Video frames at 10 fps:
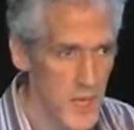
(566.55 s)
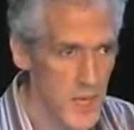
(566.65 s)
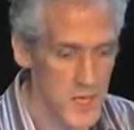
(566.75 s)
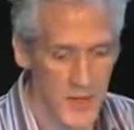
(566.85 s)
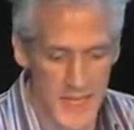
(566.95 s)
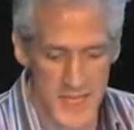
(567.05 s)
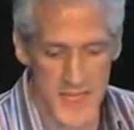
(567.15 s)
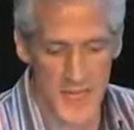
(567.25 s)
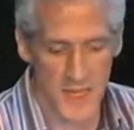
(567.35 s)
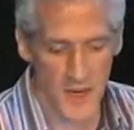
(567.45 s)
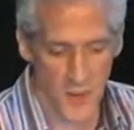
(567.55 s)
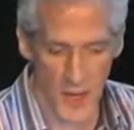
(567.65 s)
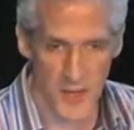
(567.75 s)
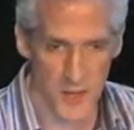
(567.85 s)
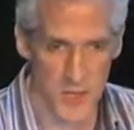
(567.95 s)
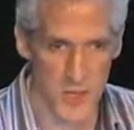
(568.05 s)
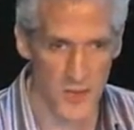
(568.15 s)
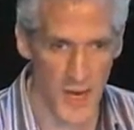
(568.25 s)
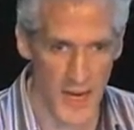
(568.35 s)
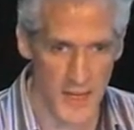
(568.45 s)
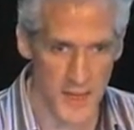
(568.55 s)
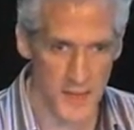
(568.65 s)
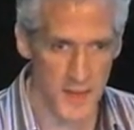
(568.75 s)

So I guess he's saying there, you can't do this overnight.